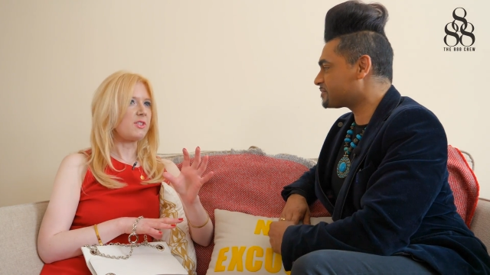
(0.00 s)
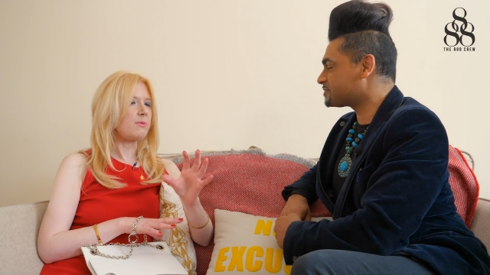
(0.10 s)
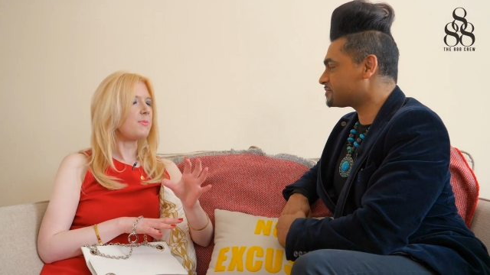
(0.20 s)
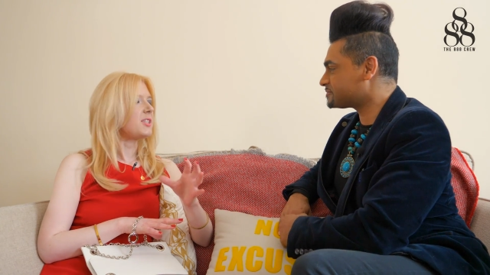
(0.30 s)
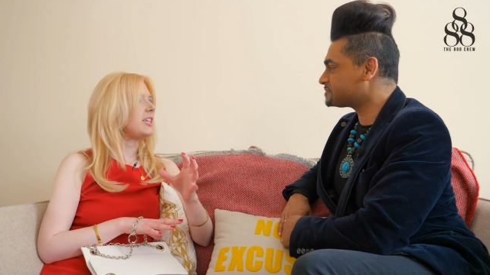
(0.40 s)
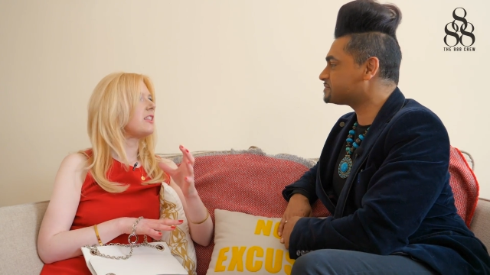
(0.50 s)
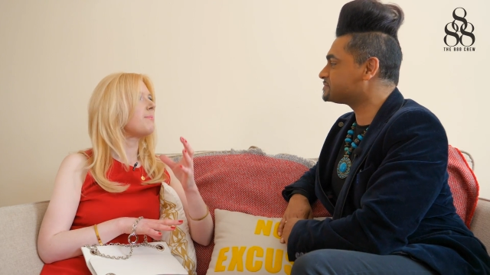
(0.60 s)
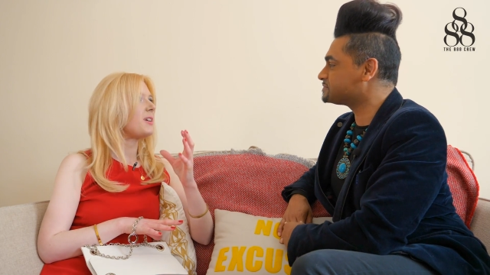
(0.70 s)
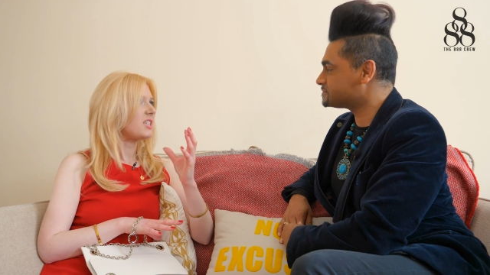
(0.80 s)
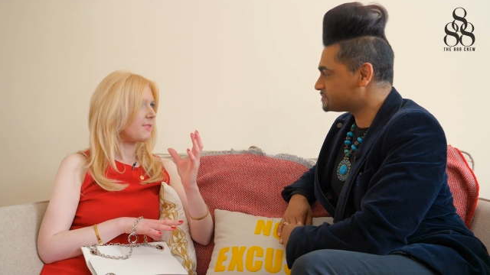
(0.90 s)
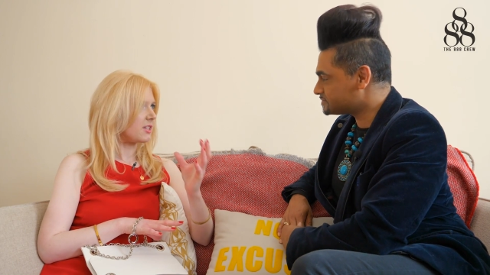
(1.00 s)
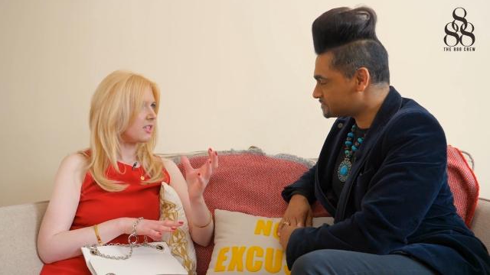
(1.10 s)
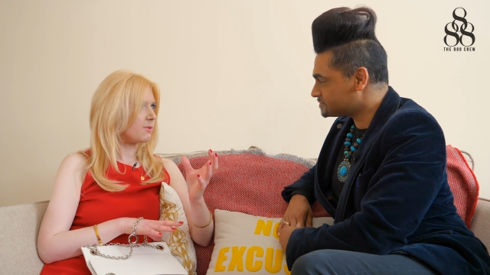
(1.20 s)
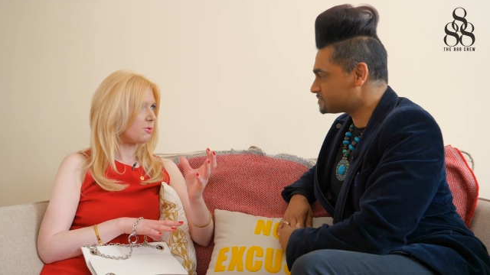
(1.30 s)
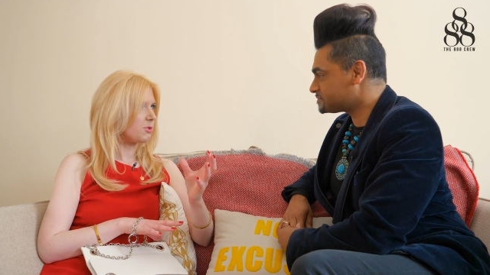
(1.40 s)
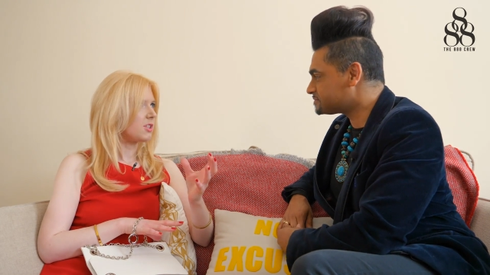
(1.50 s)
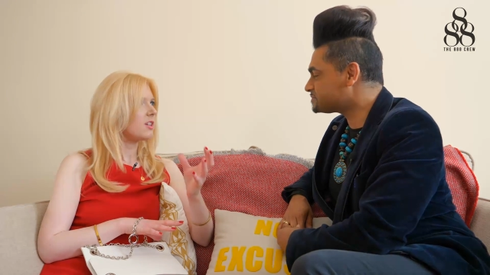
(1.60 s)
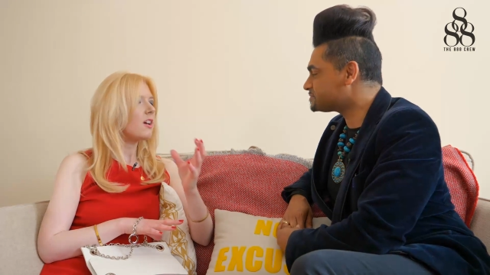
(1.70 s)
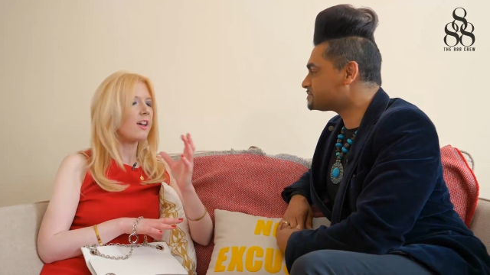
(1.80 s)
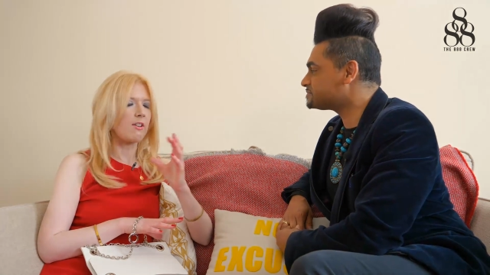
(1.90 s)
Speaker 1: films seen at the best festivals
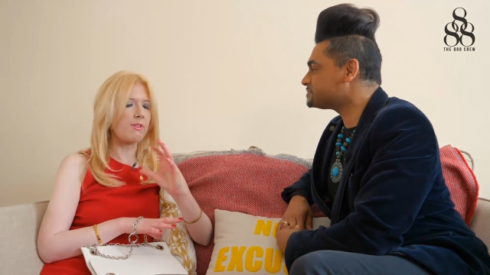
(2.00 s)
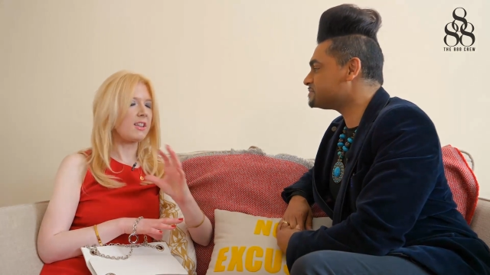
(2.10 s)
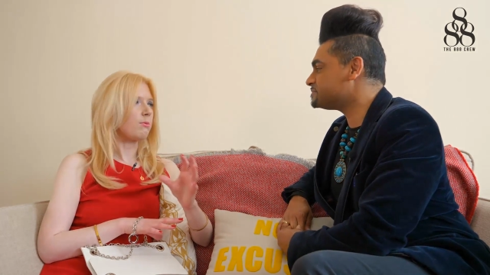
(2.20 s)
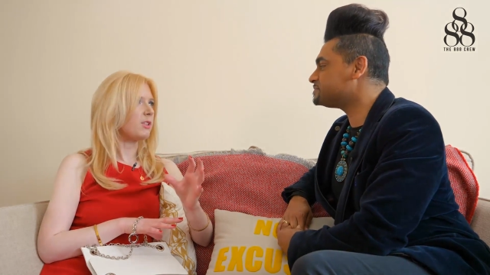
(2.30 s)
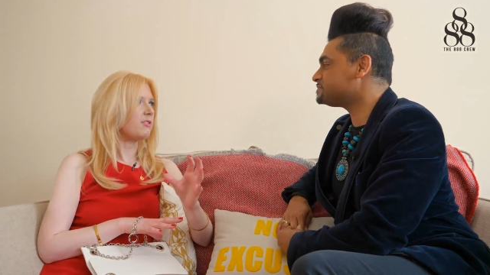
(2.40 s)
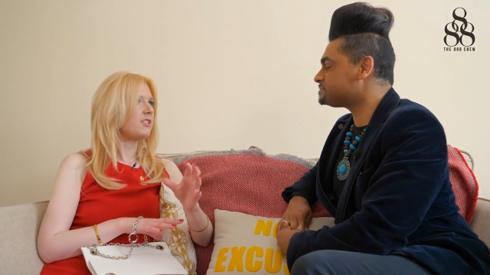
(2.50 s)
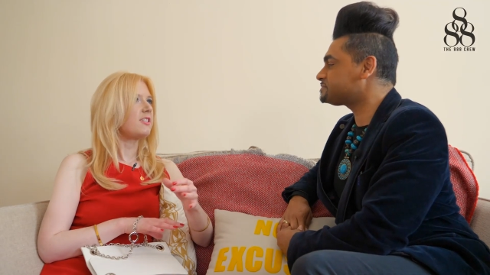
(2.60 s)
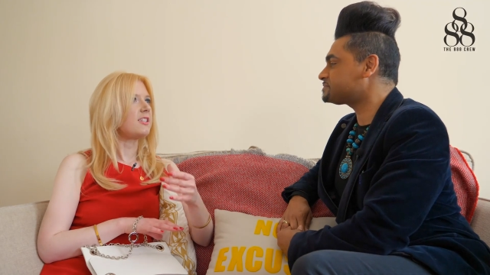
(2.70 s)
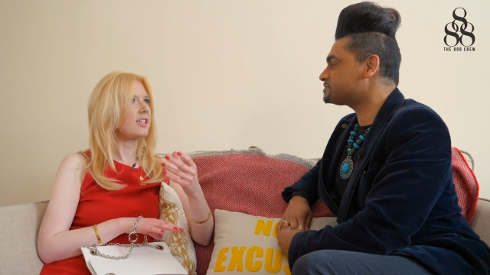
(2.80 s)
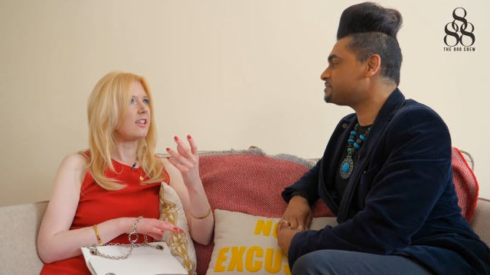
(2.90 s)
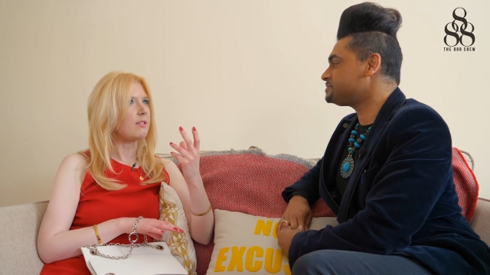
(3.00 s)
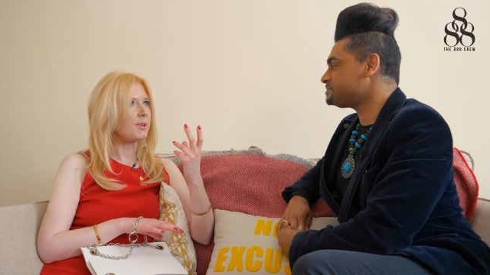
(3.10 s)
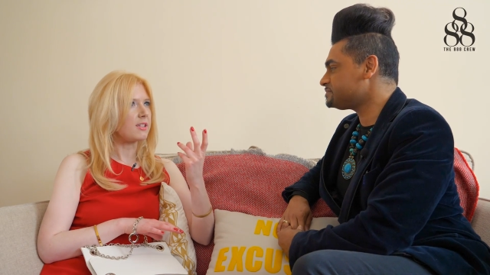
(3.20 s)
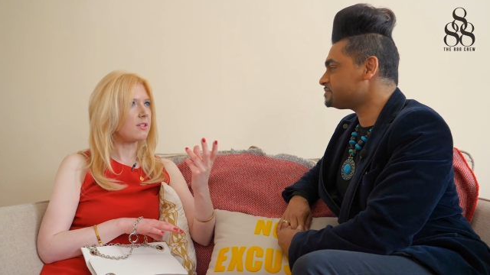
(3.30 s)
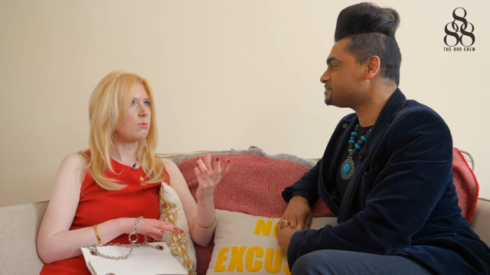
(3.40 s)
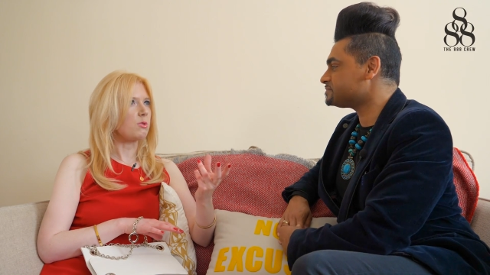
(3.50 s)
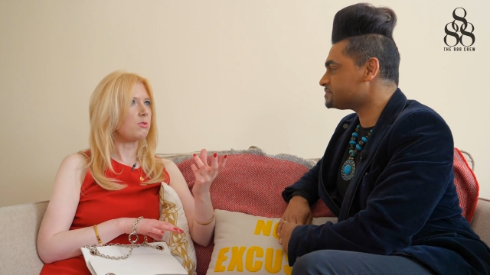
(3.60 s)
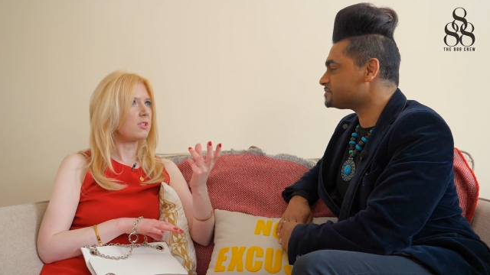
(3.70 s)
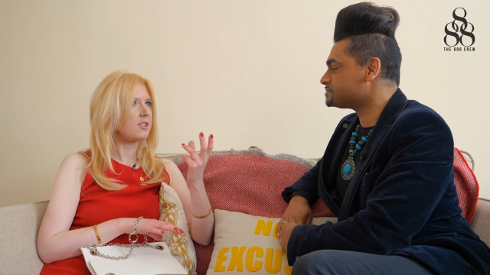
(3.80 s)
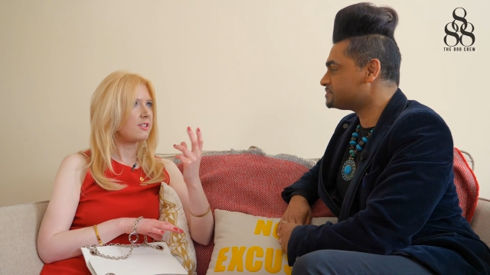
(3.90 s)
around the world to get the best
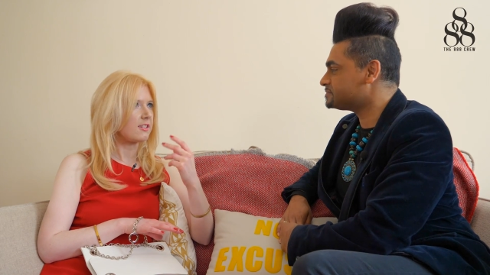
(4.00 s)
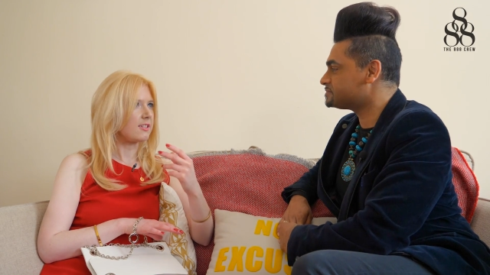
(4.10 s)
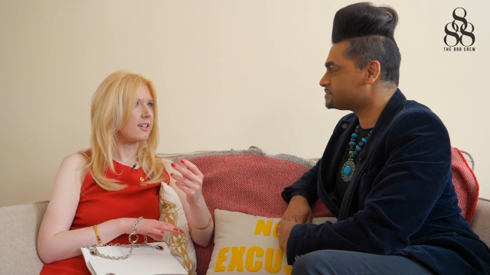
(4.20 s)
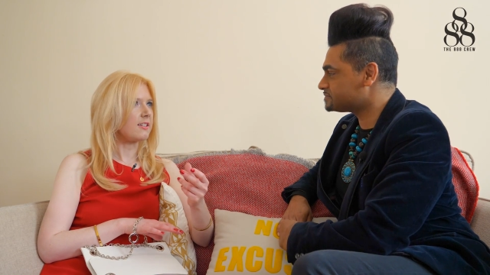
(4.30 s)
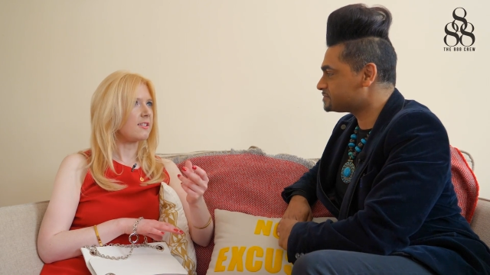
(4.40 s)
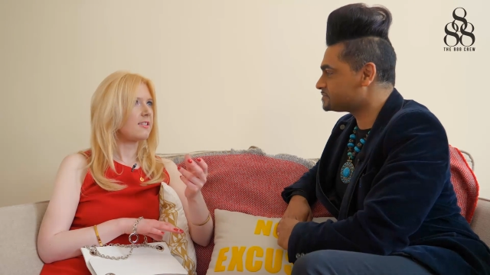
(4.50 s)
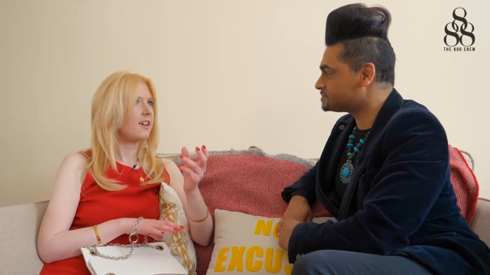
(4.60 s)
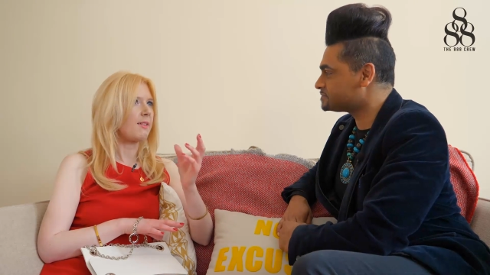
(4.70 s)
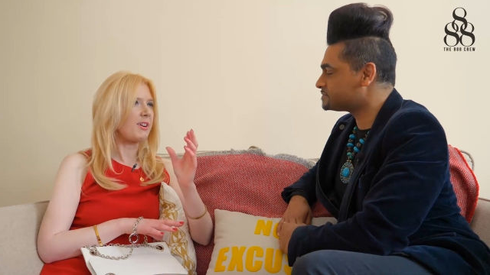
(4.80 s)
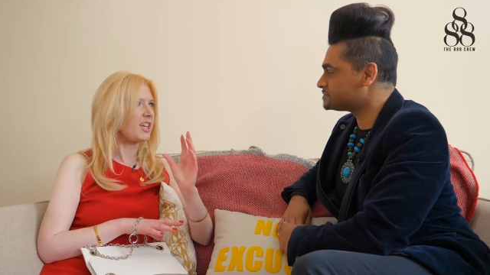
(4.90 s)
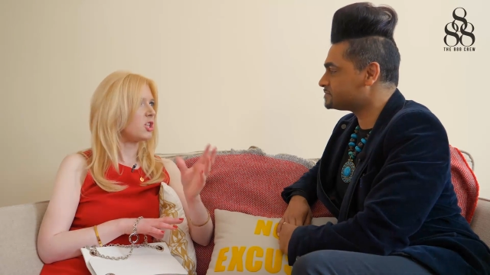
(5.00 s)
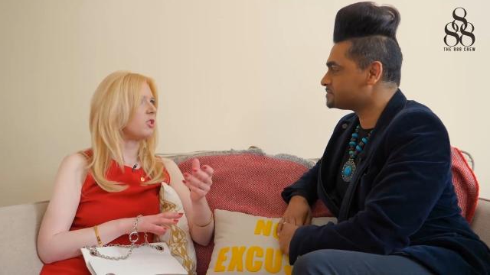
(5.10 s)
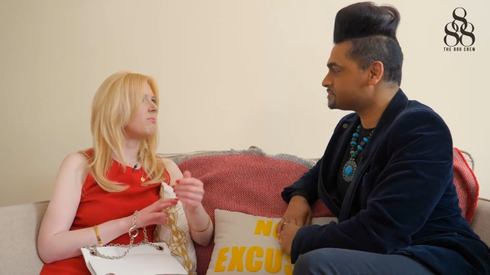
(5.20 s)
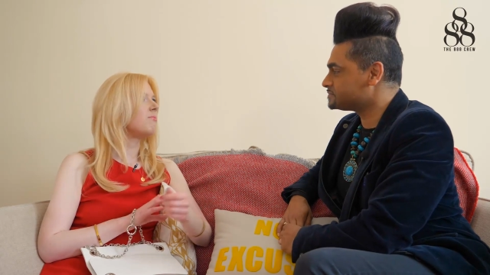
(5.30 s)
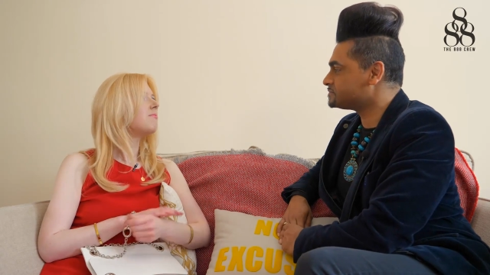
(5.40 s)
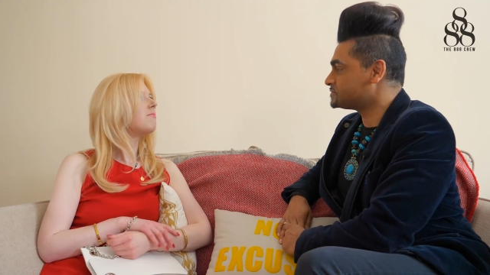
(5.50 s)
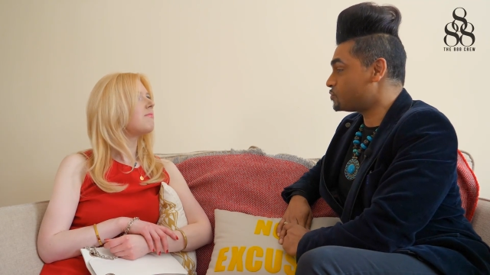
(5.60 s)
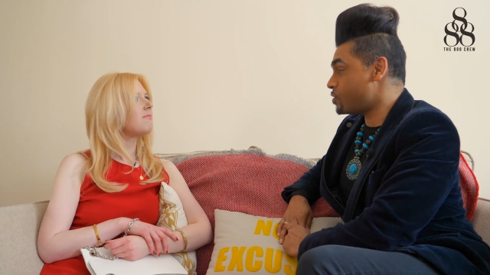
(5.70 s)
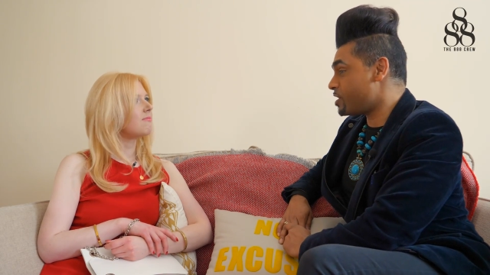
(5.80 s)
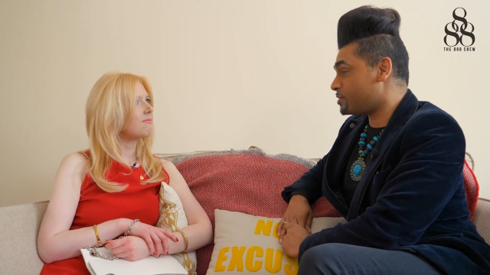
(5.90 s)
awards, success and recognition.
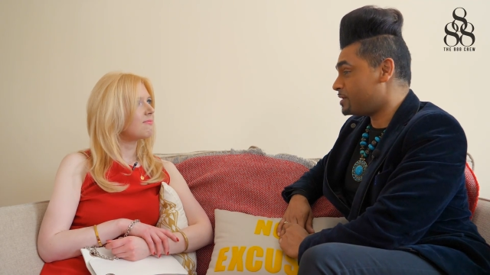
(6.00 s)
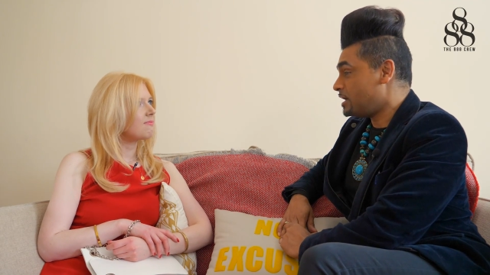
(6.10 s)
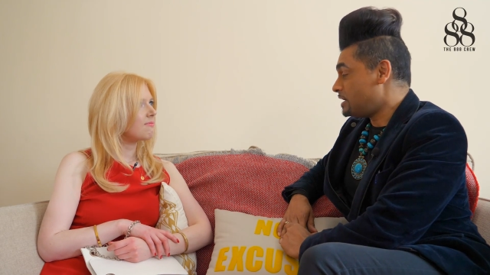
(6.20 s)
Speaker 2: Whoa,